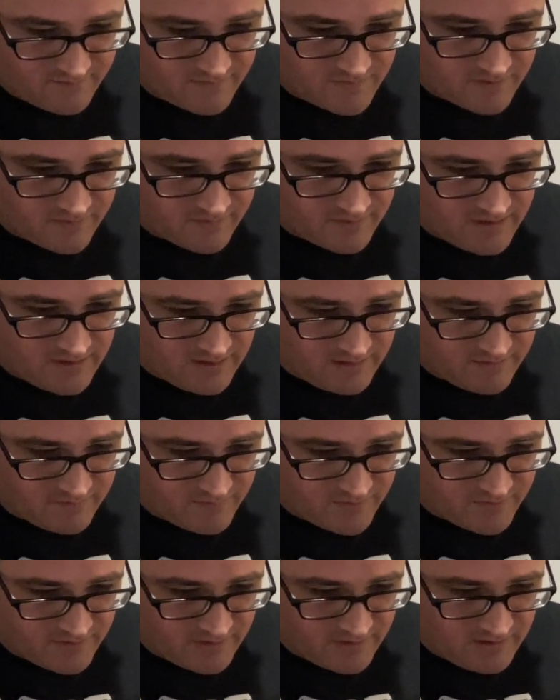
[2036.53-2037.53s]
All right,
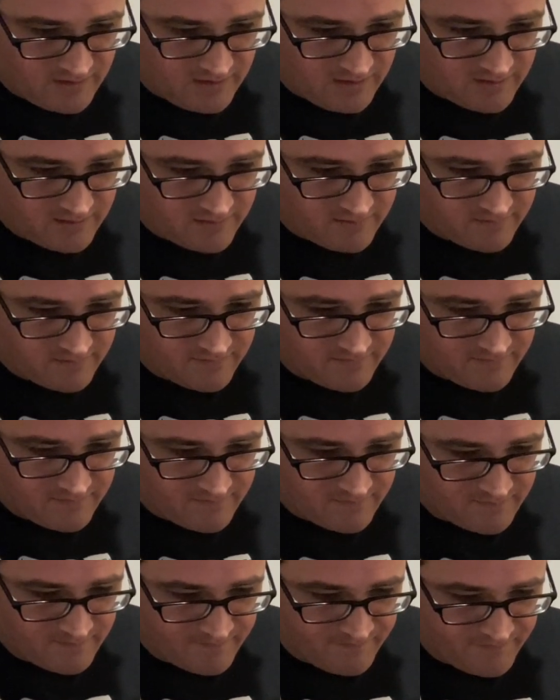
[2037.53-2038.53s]
pretty neat.
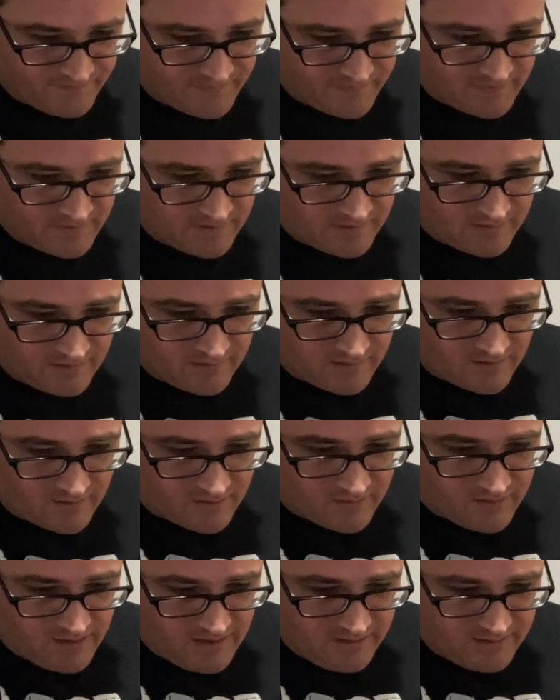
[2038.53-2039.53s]
All
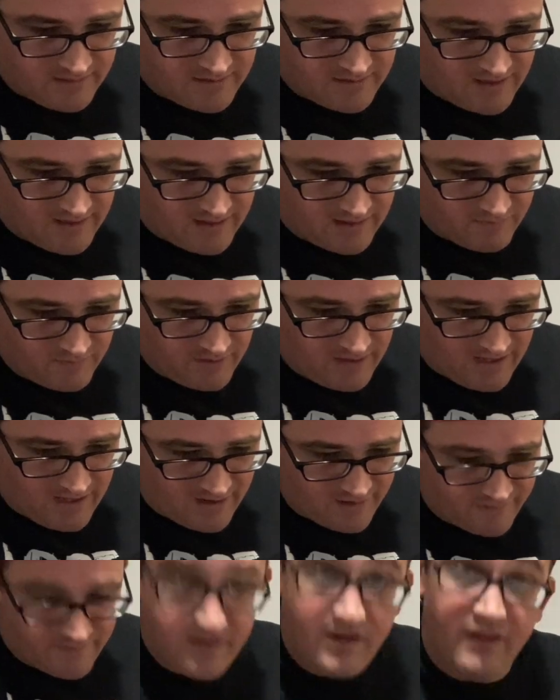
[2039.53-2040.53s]
right, and then we
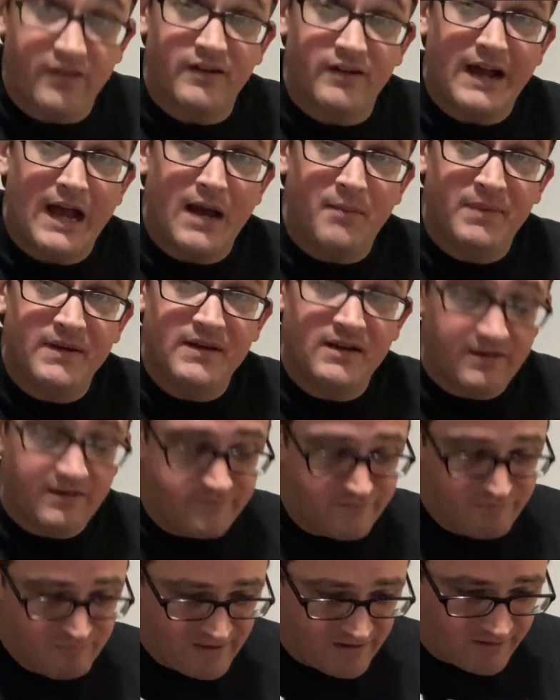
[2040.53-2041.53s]
have another copy
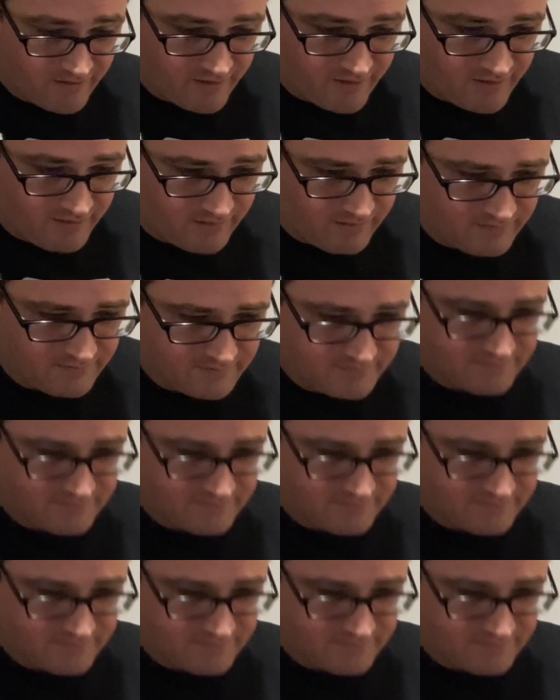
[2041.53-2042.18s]
of Burial.